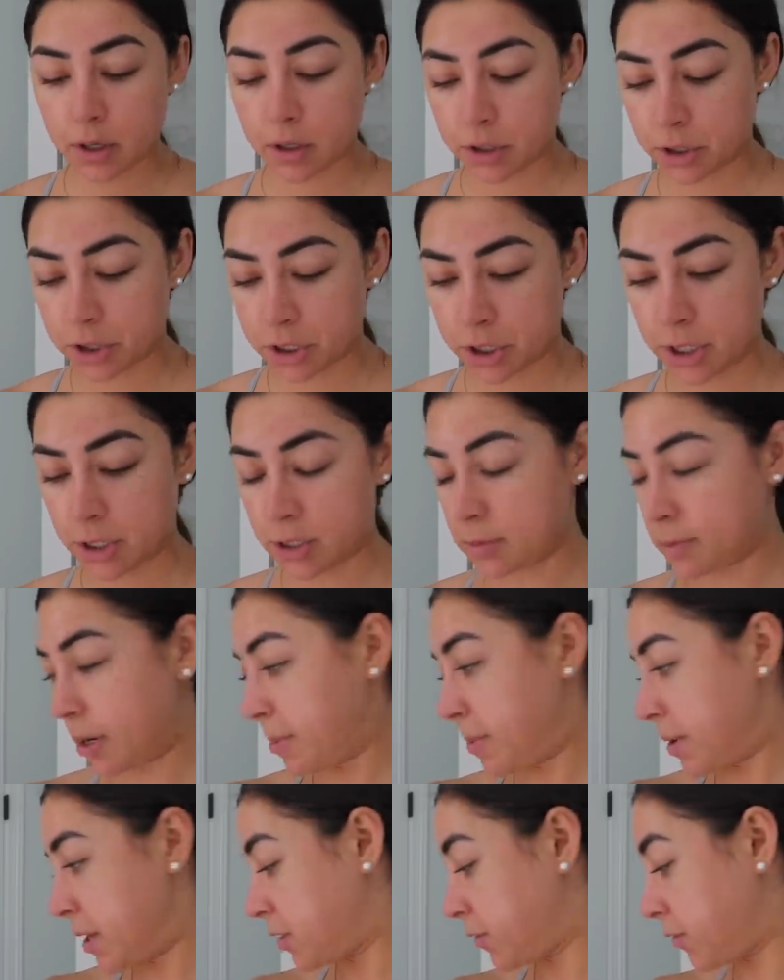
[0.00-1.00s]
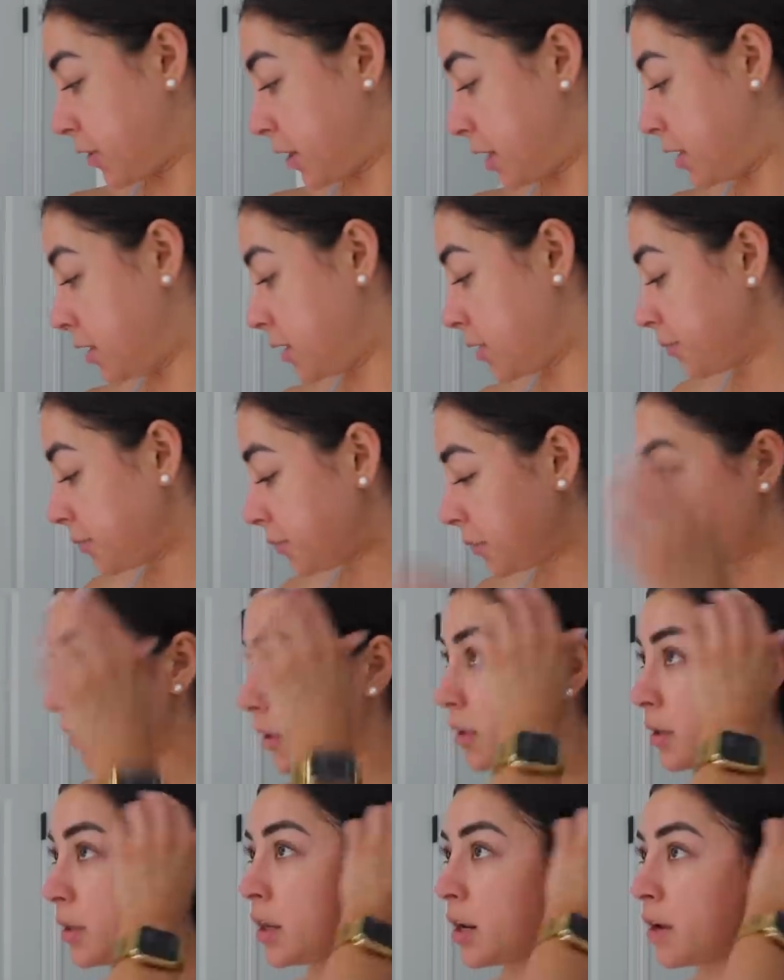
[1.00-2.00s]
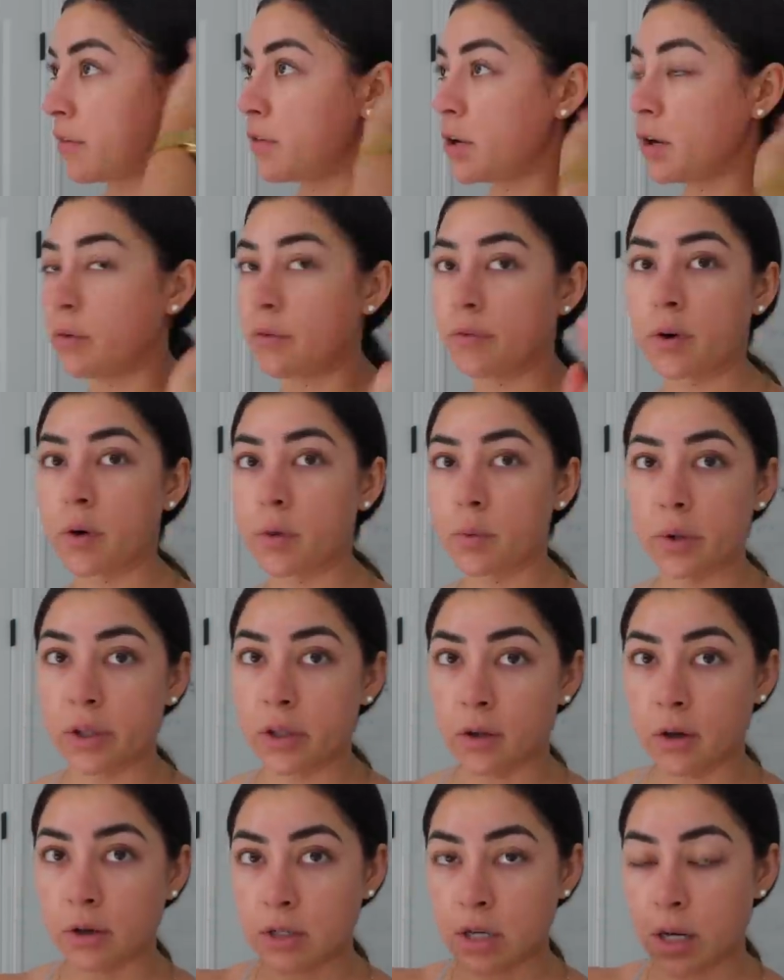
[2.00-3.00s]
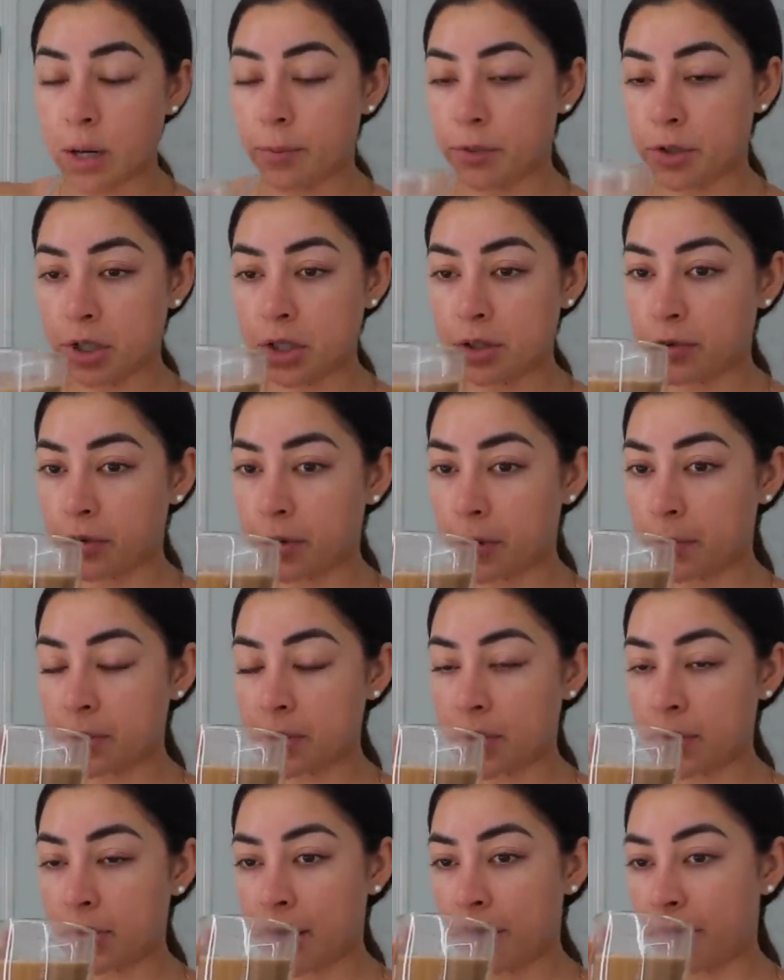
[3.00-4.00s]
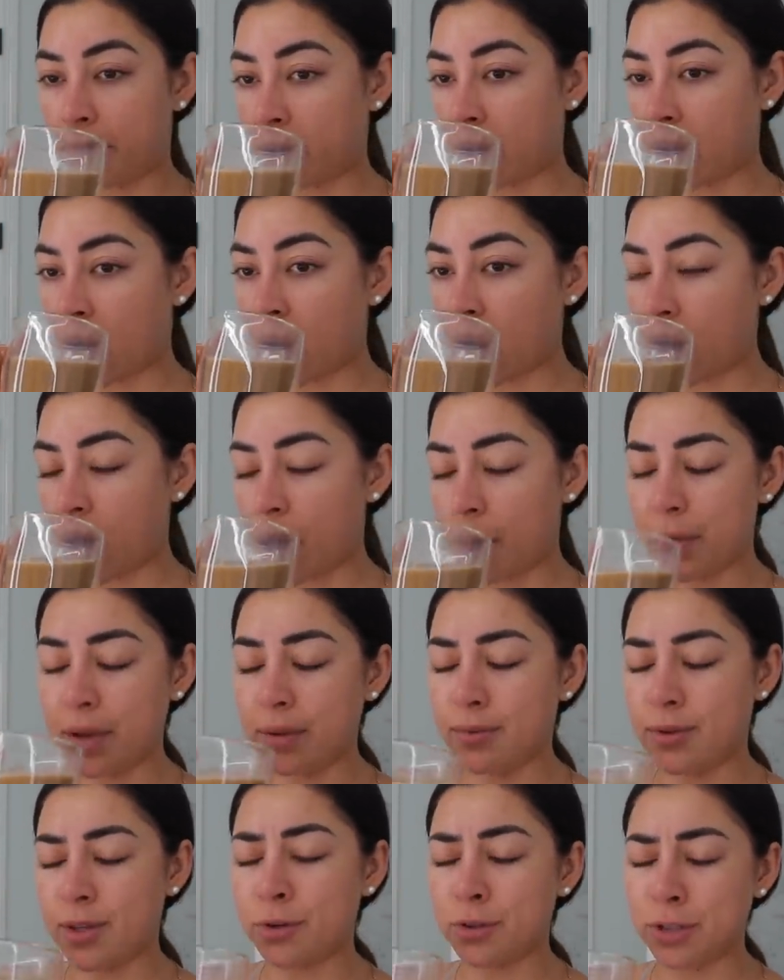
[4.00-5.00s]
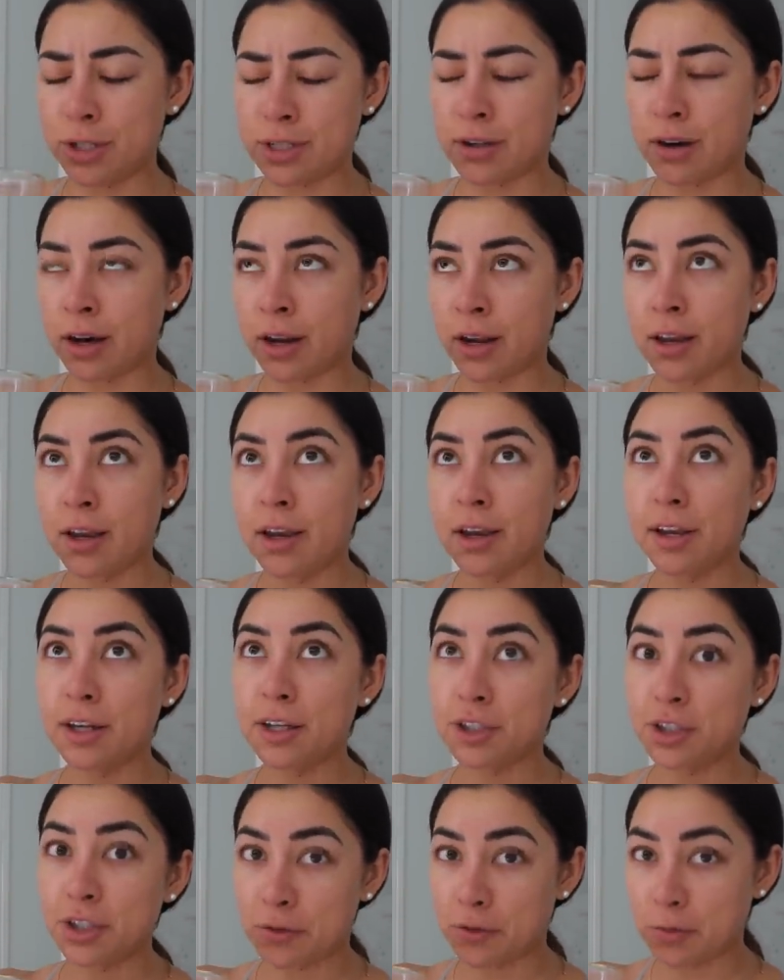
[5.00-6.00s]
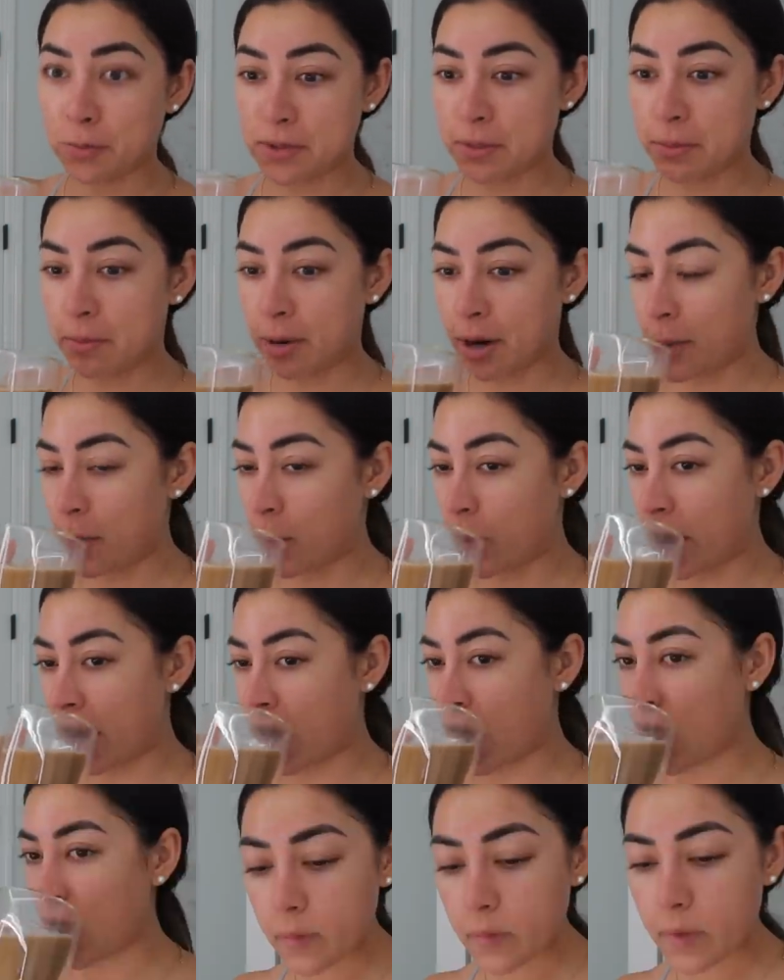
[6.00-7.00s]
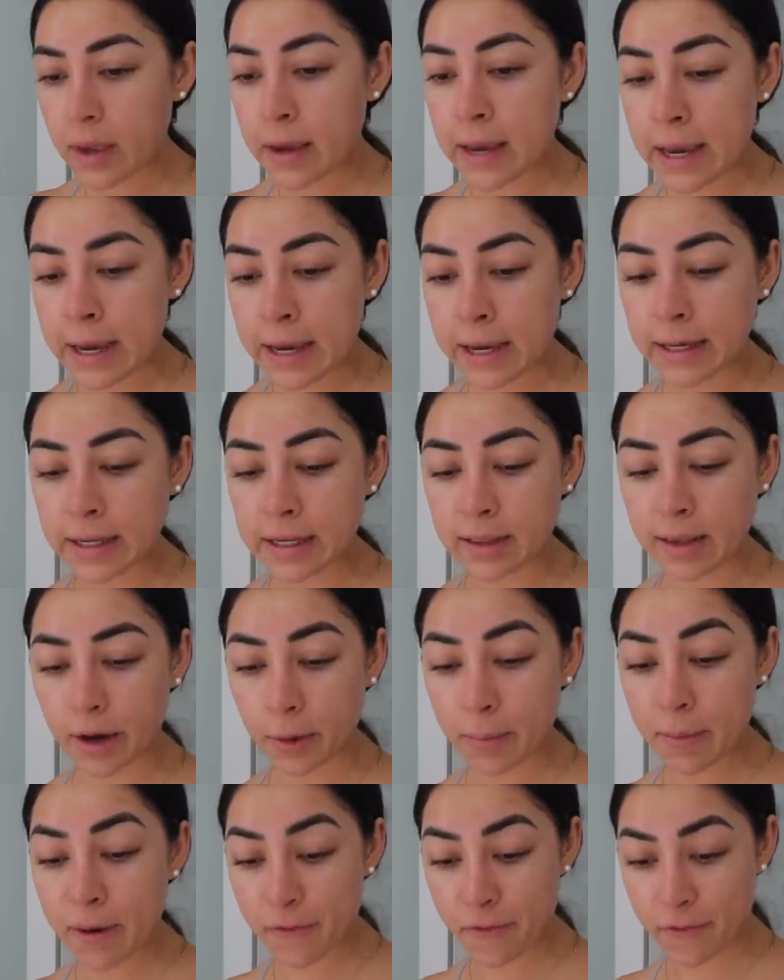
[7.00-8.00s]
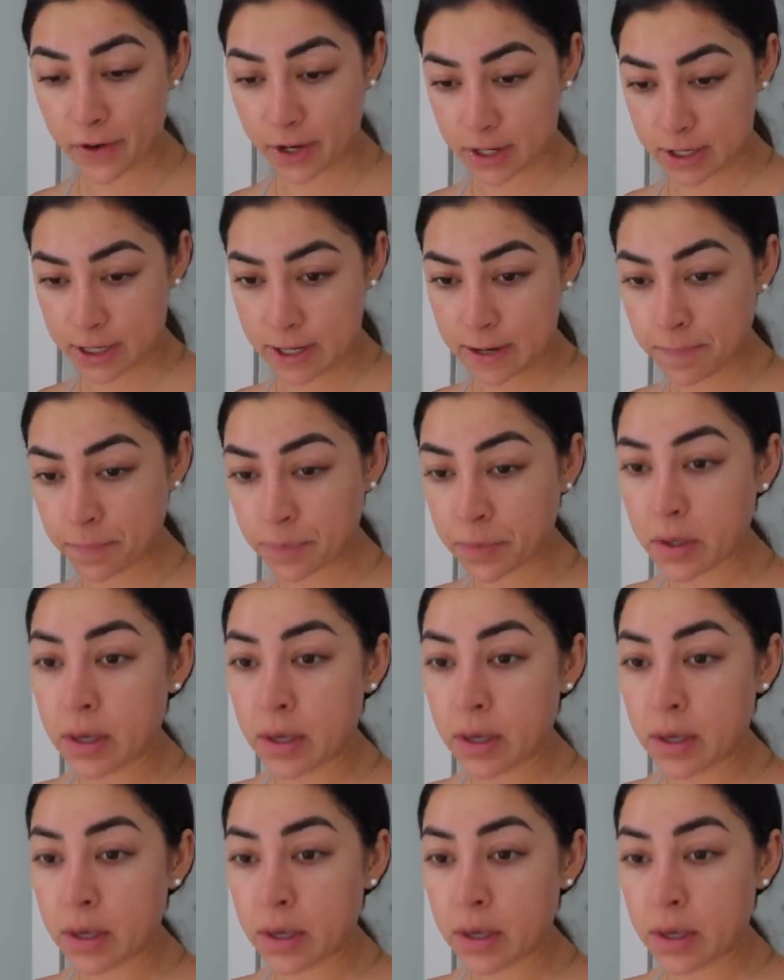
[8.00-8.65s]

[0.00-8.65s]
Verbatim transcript: She's my best friend that I've known for a really long time. She's from South Africa. I mean, no, she's not. She's from Zimbabwe. And that'll be fun.